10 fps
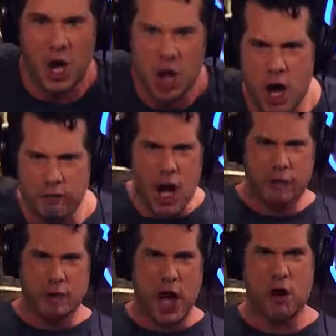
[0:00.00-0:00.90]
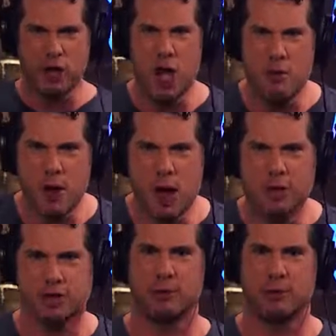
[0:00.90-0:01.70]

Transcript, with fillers: Live life without limits.